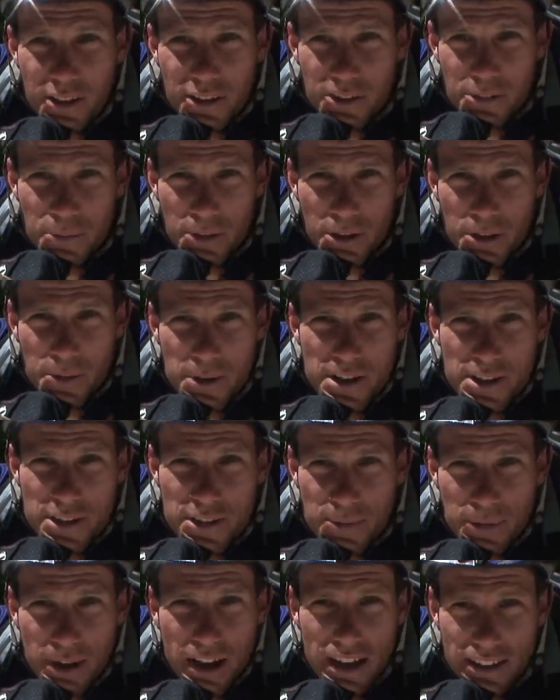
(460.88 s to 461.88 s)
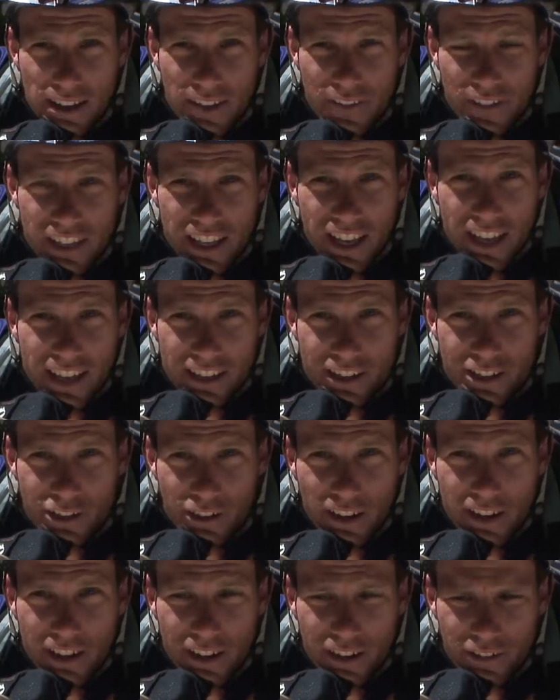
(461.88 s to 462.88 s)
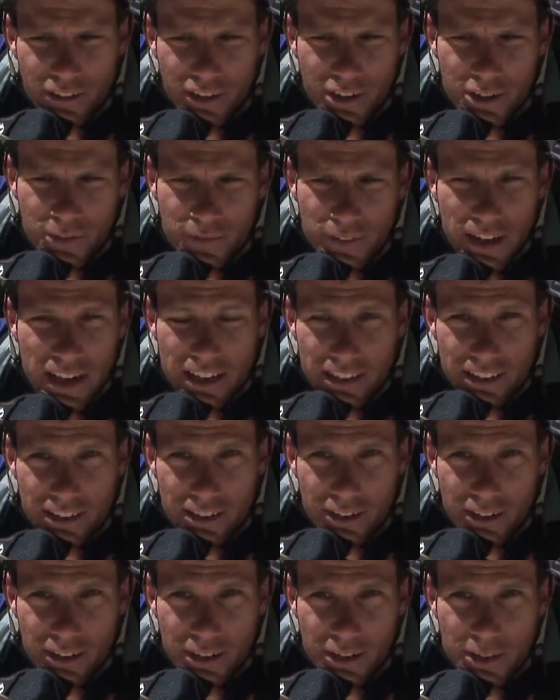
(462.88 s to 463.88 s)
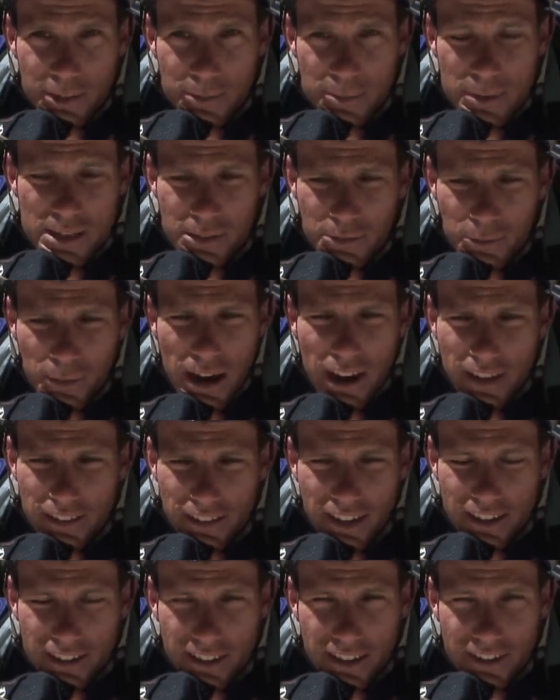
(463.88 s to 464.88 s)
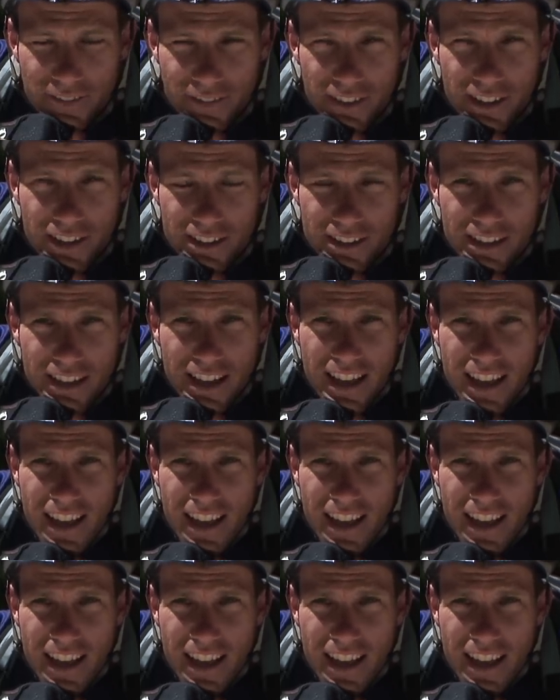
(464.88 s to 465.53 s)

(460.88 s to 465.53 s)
So one of the reasons why I love the Katy Trail is that you find a little piece of wildlife like this